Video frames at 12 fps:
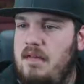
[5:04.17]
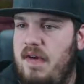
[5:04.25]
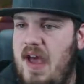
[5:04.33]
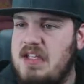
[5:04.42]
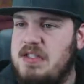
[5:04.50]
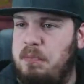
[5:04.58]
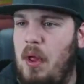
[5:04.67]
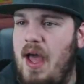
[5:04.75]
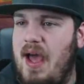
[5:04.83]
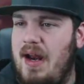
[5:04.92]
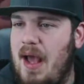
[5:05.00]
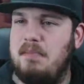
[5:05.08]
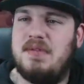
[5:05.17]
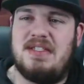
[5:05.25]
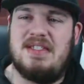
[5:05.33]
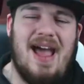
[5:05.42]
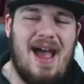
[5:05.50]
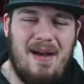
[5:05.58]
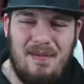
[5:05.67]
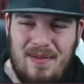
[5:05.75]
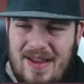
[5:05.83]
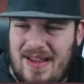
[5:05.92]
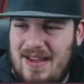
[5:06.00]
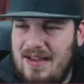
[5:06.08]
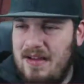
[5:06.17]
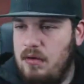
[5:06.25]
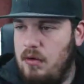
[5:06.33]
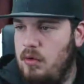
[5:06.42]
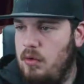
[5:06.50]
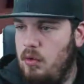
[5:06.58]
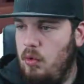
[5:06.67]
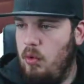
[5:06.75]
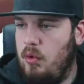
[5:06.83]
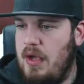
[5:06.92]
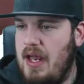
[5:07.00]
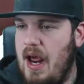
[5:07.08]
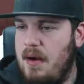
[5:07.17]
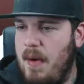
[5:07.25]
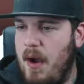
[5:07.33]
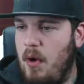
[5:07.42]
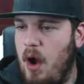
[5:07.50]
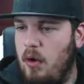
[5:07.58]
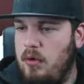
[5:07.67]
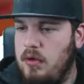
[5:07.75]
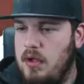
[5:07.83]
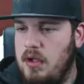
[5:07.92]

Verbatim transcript: Face plant. I'm sorry. Ooh, get out of my road.